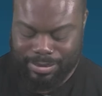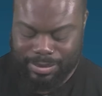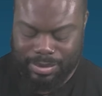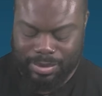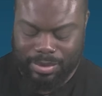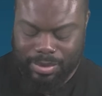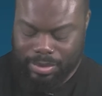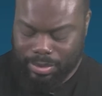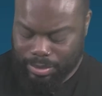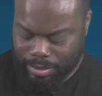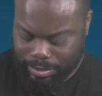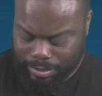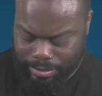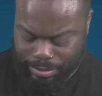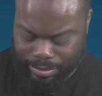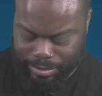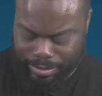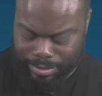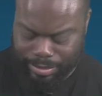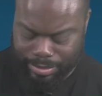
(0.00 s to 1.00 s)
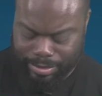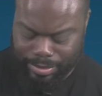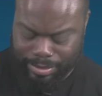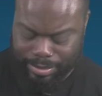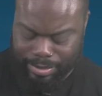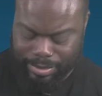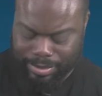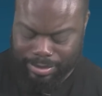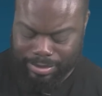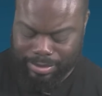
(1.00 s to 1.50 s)
Oh.
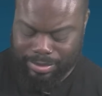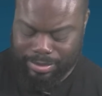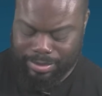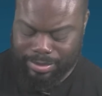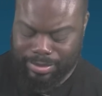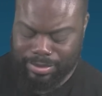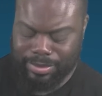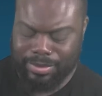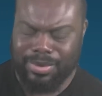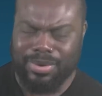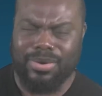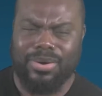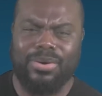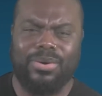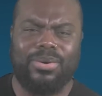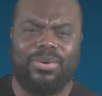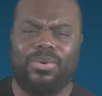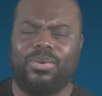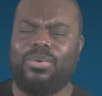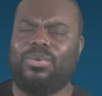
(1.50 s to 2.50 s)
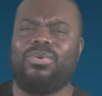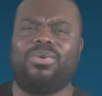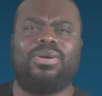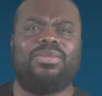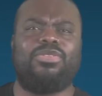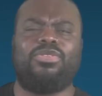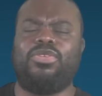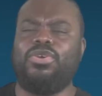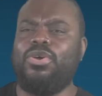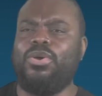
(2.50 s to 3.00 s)
Oh.
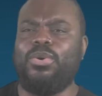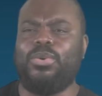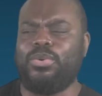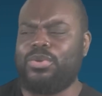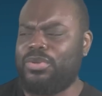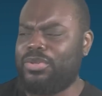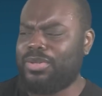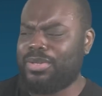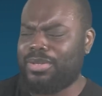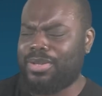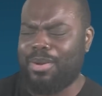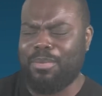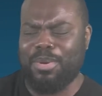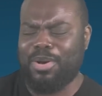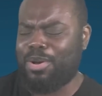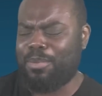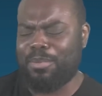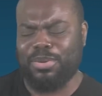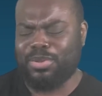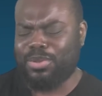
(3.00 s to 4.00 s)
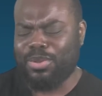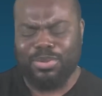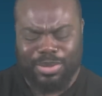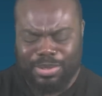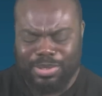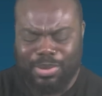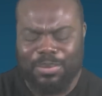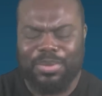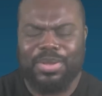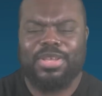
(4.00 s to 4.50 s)
Dude. Come on, come on.
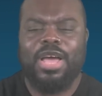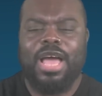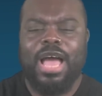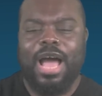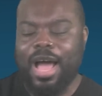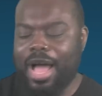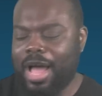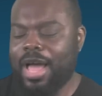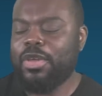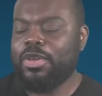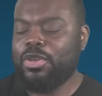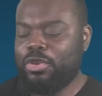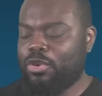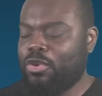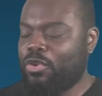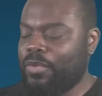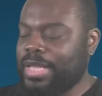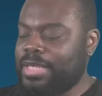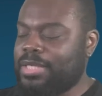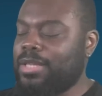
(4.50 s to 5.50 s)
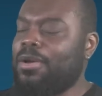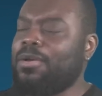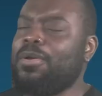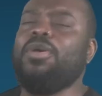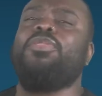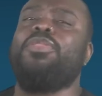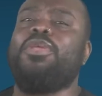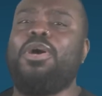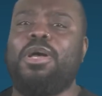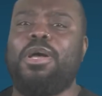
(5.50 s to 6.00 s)
Come on. You're a wrestler.
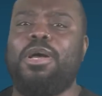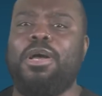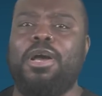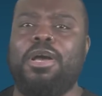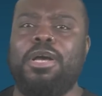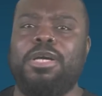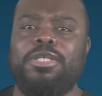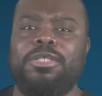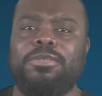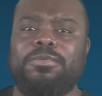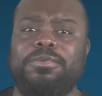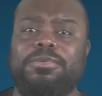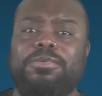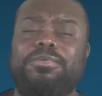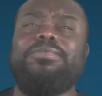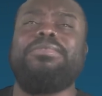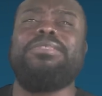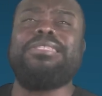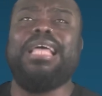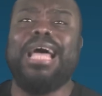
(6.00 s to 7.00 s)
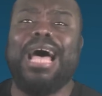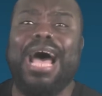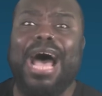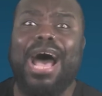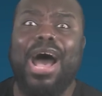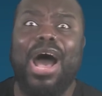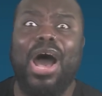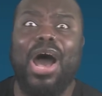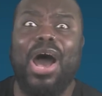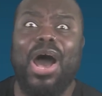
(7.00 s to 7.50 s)
Ah!
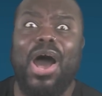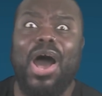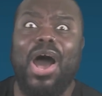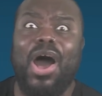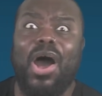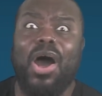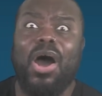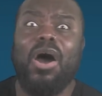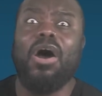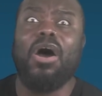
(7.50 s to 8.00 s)
Ah!